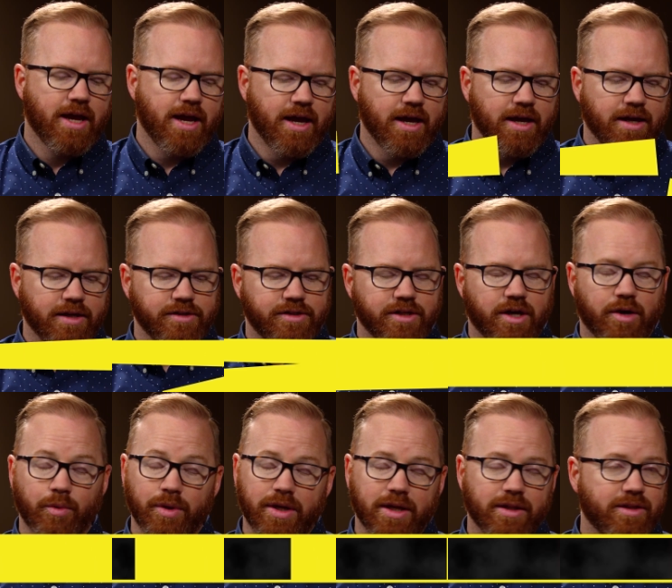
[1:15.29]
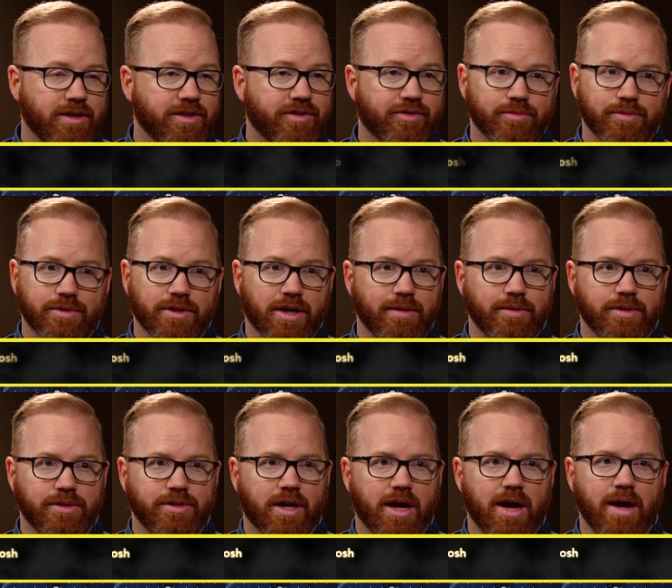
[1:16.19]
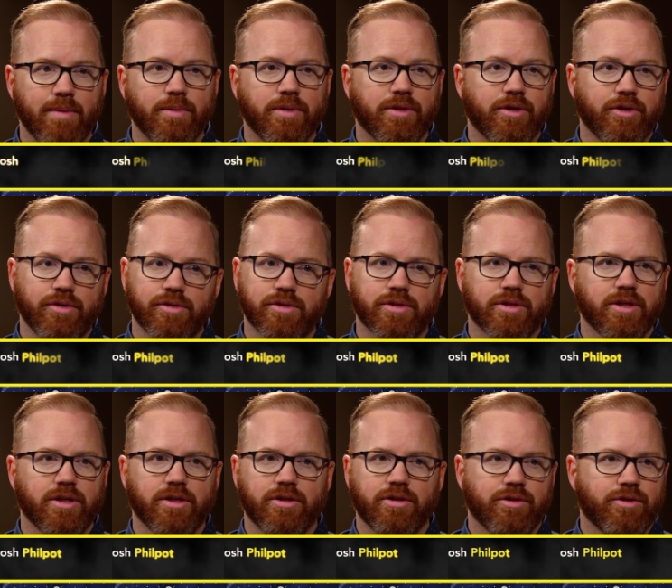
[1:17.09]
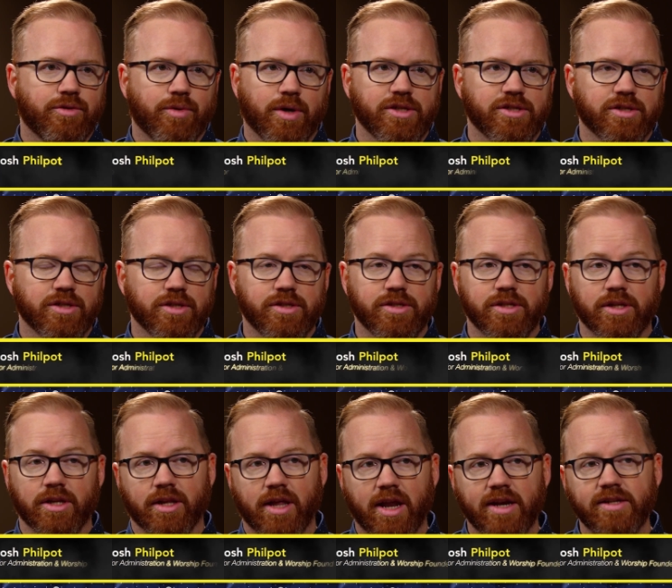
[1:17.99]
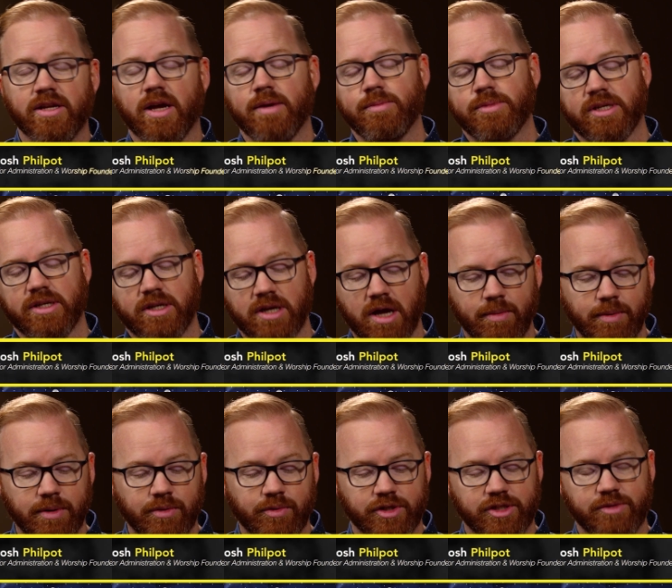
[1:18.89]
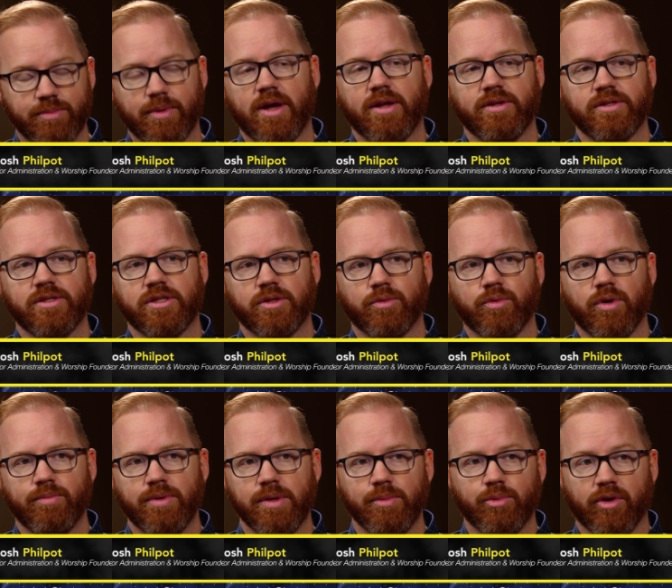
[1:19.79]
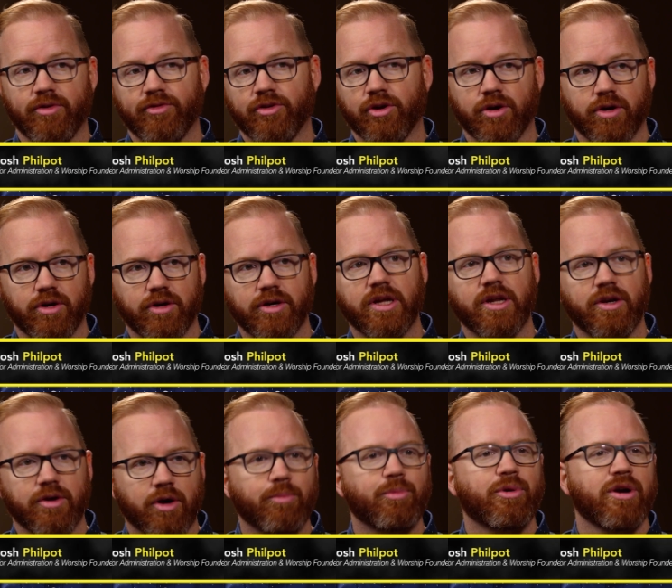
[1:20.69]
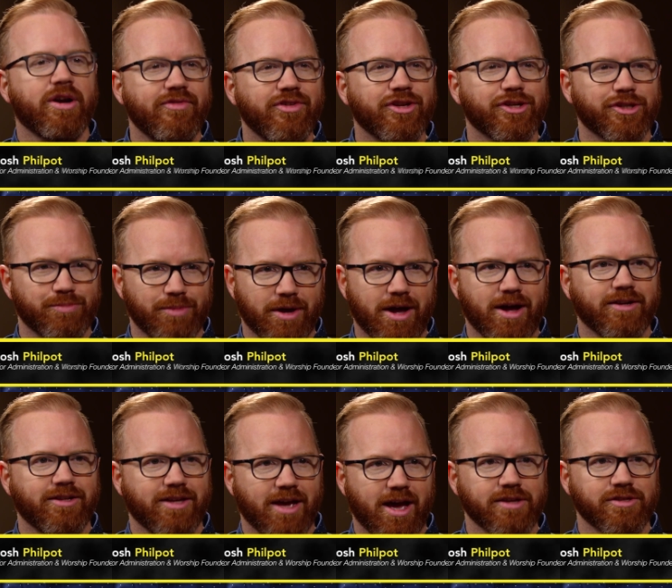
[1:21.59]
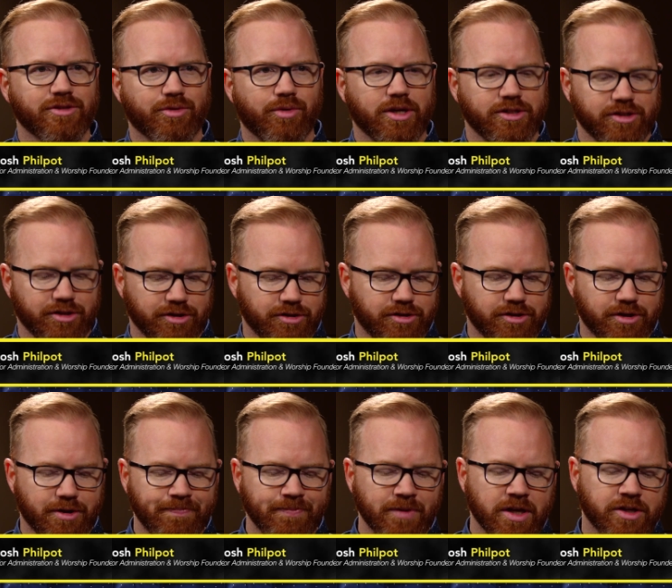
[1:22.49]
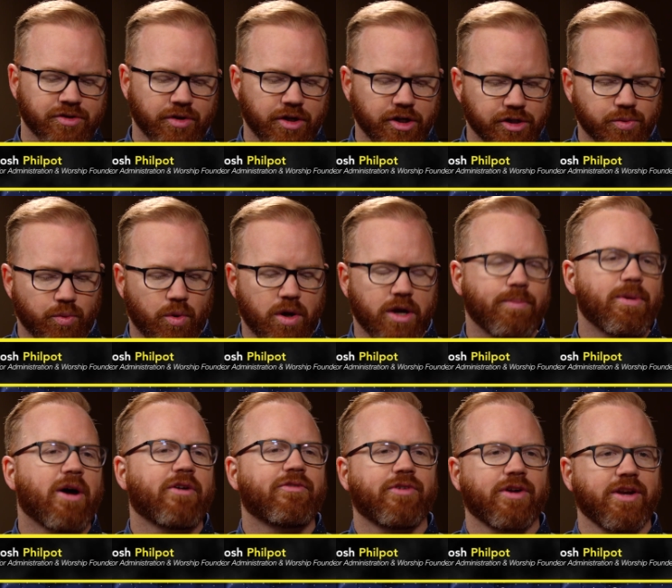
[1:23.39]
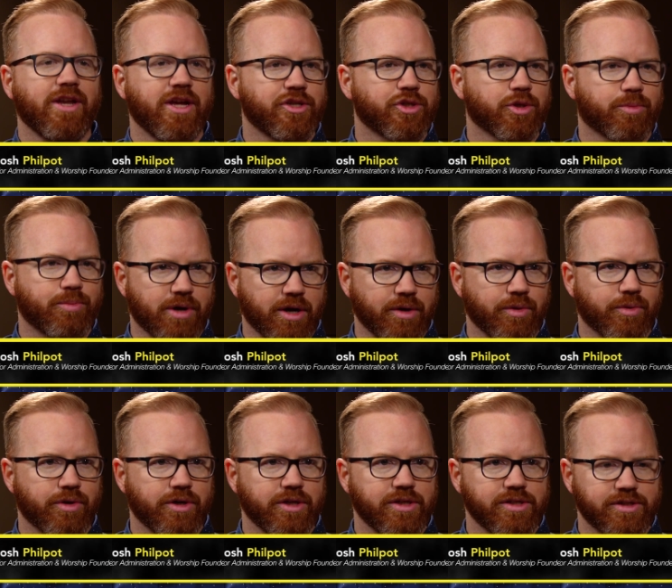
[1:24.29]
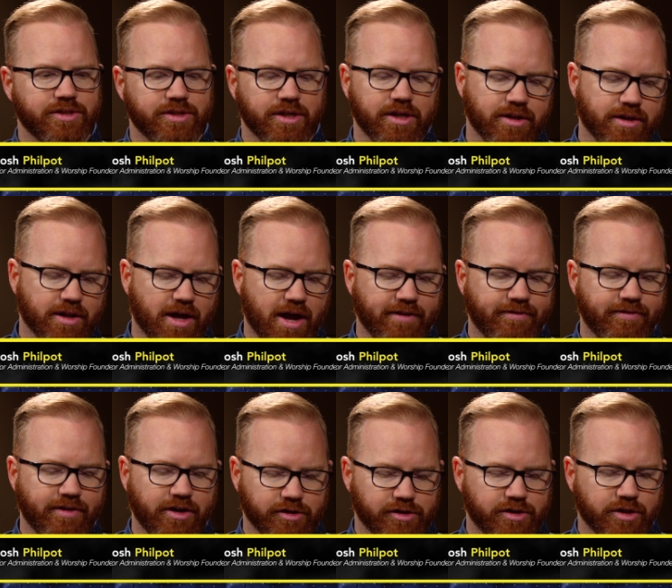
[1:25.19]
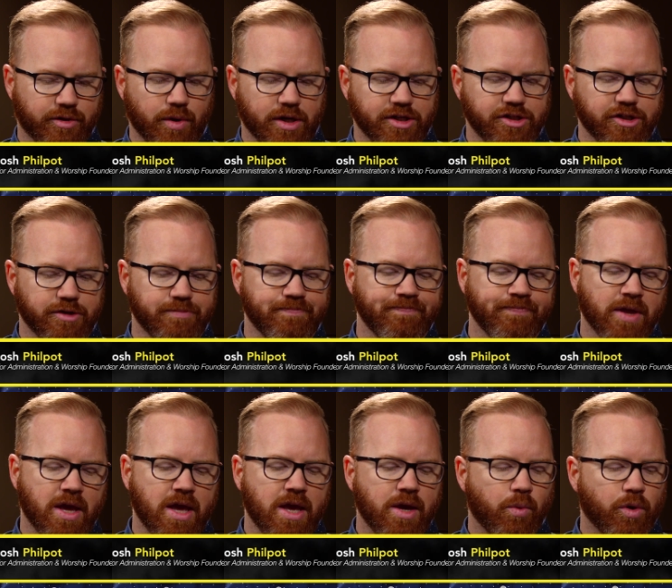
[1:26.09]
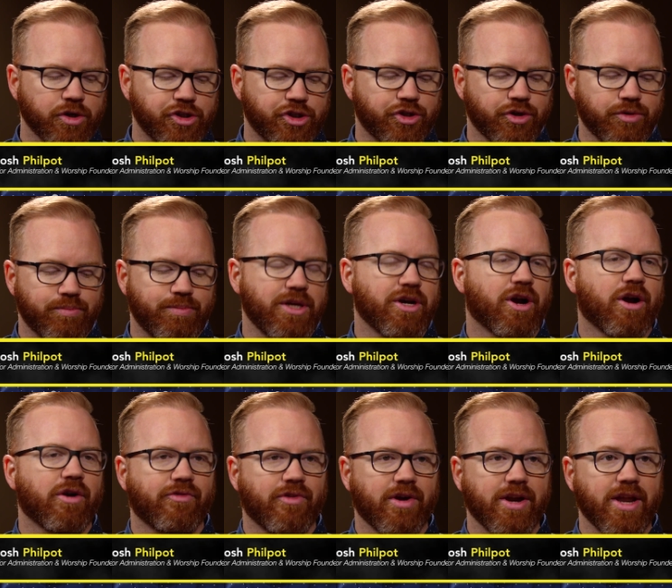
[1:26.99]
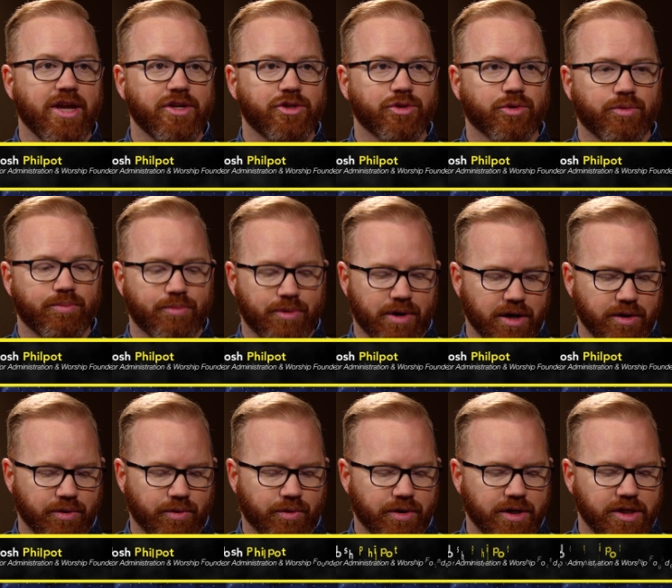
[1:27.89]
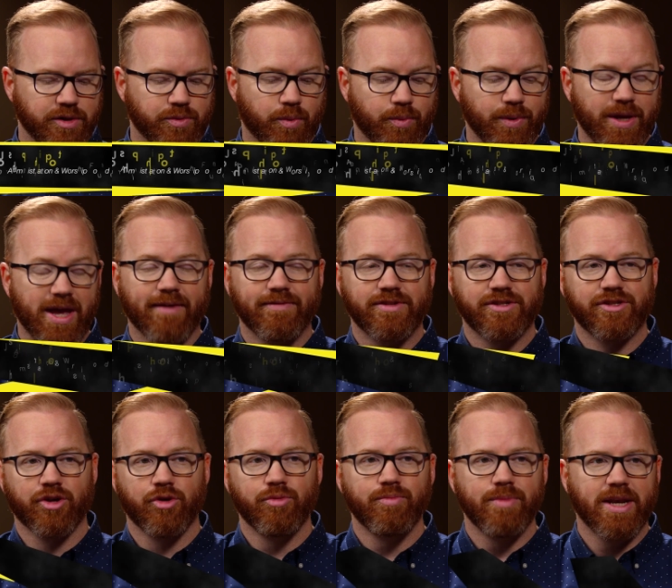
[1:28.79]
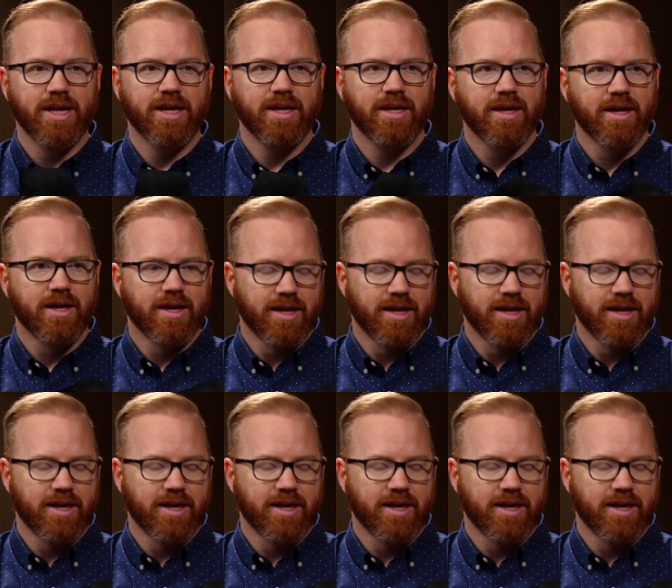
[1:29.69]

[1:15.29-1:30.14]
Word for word: and we get these from time to time, and they're usually good questions, and a lot of times they come in response to what people have heard in our previous podcast questions. So here's one about financial priorities in life. Here's the question. What should be our financial priorities when we have so many